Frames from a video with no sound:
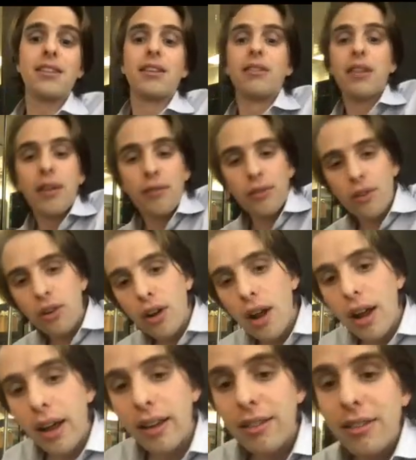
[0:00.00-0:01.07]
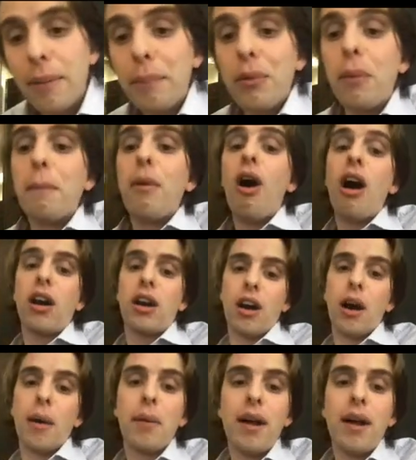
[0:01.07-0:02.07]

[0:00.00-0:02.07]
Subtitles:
deliver a simple mock-up